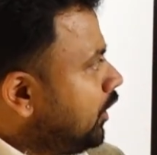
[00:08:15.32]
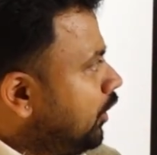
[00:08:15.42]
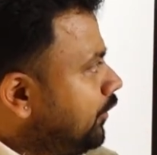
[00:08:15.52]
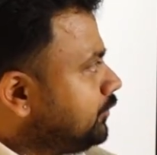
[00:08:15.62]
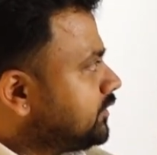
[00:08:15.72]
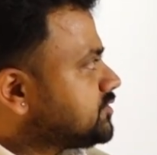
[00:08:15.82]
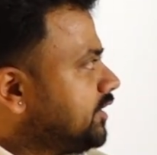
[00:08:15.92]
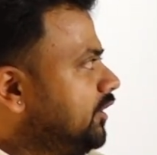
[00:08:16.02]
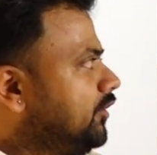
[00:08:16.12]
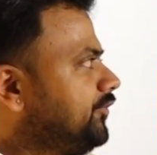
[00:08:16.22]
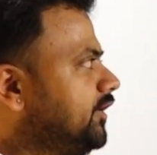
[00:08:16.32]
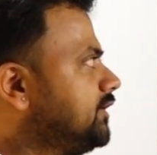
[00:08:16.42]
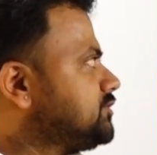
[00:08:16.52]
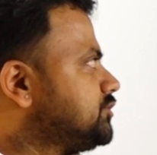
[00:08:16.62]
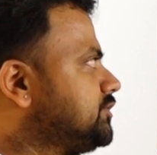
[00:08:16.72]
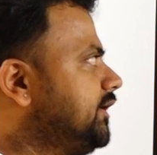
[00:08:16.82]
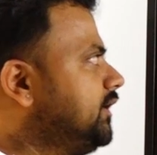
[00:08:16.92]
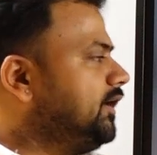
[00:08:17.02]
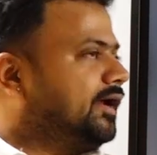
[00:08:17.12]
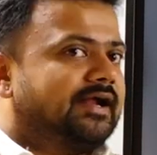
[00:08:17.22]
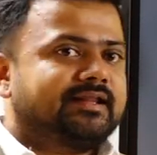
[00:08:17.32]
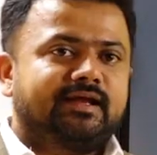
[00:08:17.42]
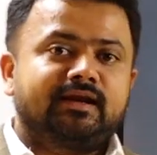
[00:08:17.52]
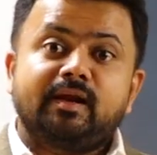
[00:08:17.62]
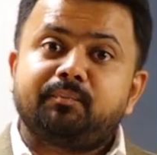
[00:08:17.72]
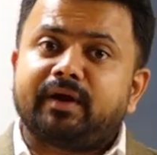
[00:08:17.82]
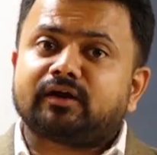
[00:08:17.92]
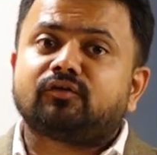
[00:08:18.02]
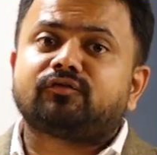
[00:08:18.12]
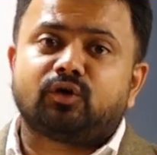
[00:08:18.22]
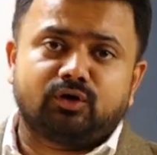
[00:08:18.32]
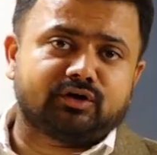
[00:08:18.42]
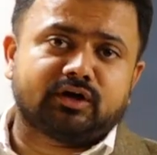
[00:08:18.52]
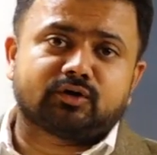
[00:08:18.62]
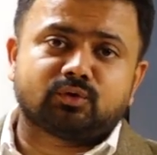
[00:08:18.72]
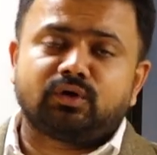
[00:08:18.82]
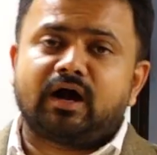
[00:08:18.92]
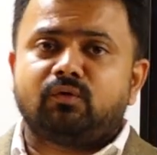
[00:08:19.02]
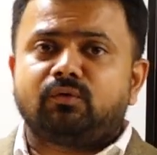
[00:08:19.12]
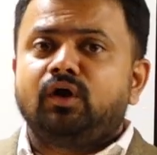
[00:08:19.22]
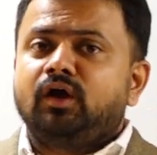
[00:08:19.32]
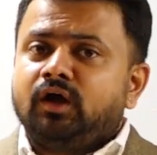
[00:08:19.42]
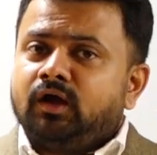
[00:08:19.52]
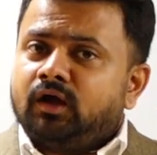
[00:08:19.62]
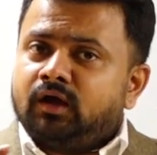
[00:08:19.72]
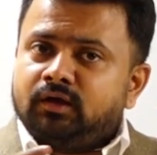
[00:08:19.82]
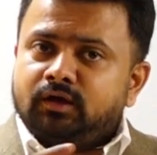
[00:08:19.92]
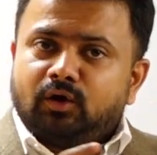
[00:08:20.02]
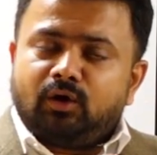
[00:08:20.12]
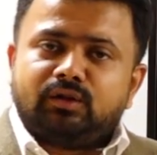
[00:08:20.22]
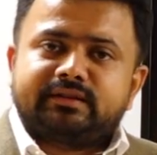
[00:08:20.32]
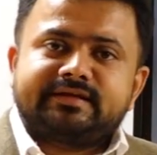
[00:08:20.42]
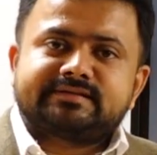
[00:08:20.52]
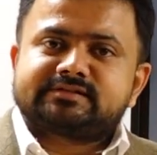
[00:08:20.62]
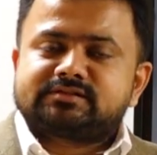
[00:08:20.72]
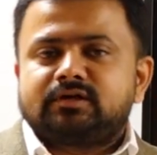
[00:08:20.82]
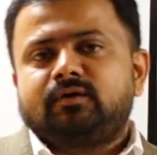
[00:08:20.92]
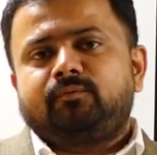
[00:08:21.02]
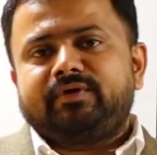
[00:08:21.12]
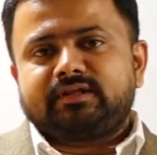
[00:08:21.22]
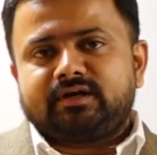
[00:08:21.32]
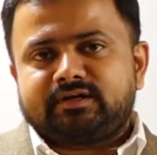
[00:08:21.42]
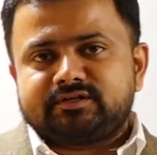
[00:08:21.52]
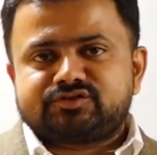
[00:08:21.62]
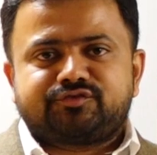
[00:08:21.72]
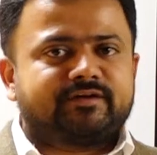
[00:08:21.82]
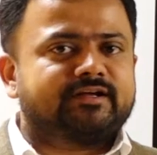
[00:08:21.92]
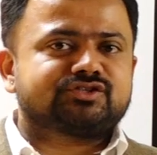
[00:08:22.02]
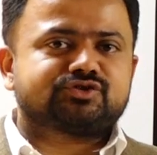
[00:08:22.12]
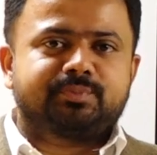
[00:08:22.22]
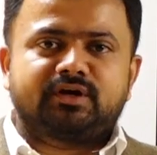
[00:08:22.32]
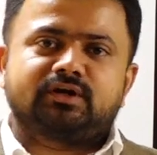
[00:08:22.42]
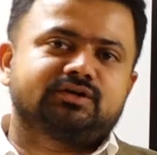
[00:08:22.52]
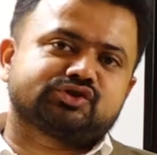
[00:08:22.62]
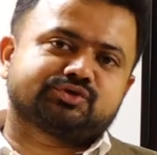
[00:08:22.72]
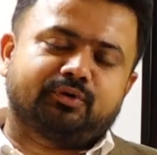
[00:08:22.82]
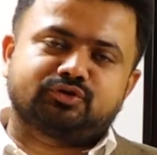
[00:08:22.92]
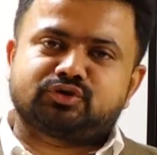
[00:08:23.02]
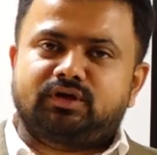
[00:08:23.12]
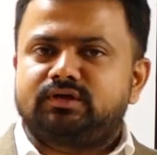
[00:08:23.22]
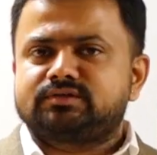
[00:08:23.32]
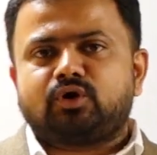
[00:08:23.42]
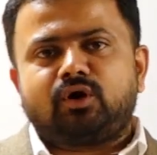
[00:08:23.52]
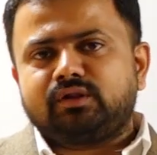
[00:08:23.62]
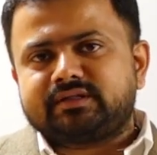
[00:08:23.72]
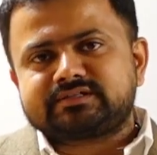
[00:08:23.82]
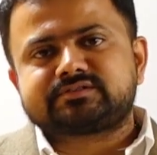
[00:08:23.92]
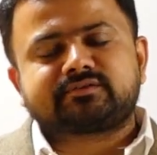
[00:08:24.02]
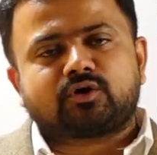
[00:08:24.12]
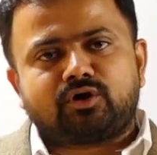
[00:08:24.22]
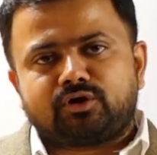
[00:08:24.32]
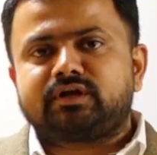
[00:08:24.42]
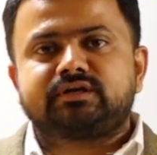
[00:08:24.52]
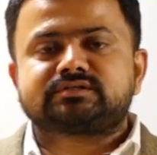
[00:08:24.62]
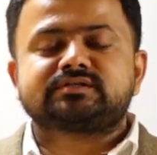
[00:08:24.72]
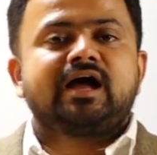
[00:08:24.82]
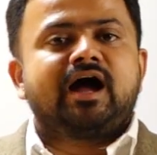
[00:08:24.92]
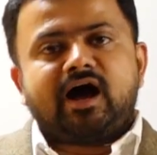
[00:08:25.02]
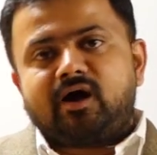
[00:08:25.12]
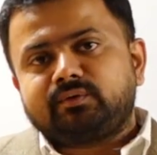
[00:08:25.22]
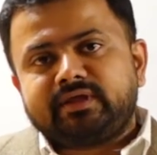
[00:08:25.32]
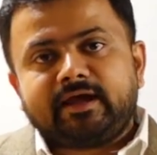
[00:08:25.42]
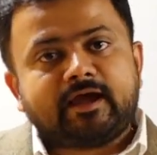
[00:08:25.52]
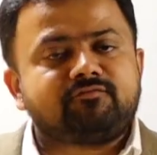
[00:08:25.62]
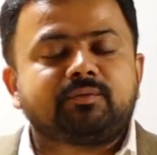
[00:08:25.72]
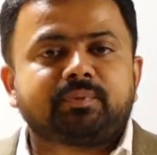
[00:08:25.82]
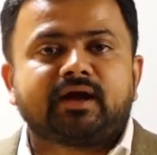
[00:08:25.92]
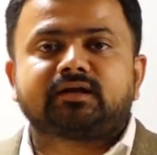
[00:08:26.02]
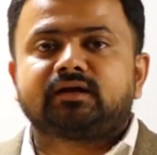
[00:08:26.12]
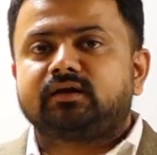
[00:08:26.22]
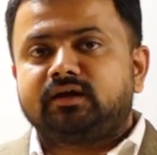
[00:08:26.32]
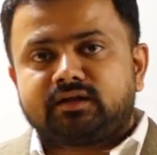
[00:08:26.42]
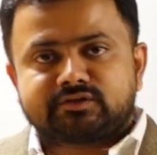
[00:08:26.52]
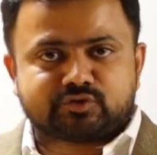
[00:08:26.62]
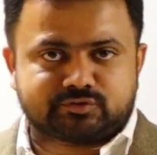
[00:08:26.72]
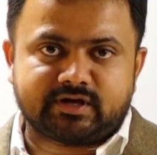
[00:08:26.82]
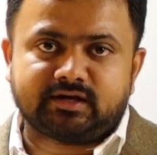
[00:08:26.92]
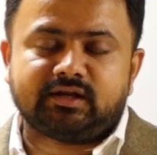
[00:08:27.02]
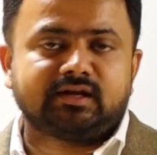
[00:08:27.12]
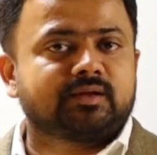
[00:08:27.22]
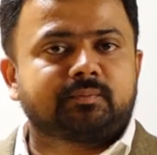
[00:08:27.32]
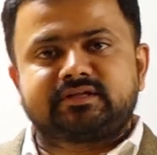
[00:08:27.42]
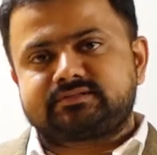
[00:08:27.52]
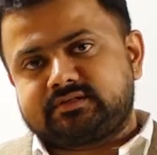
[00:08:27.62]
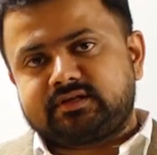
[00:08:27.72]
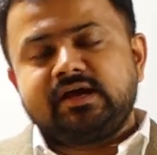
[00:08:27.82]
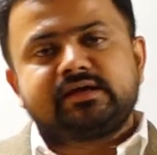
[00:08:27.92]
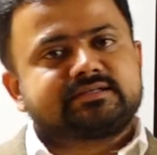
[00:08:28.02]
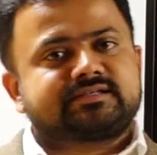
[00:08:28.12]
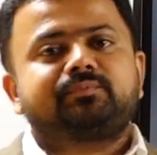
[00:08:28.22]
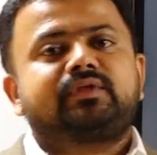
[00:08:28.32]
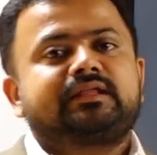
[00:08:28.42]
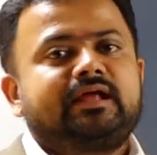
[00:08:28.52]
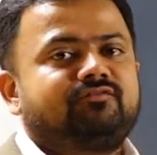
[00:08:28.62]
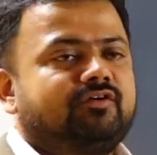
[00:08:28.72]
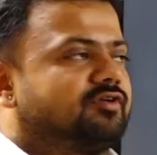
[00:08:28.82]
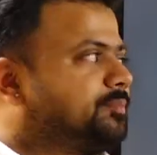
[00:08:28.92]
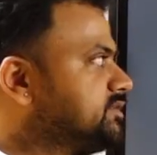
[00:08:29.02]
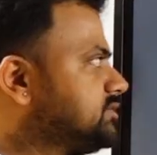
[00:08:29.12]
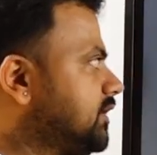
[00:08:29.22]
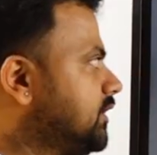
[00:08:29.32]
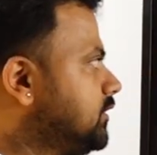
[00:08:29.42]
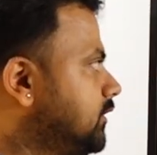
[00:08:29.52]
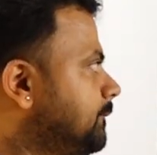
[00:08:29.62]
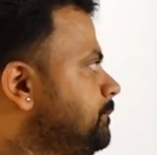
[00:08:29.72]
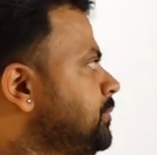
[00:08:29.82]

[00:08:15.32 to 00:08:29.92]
on the study of Indian society and then impact of colonial rule, how all these, whether it is French, British, Portuguese, all these colonies, how they have impacted Indian society, Indian mindset is something that we will be studying here.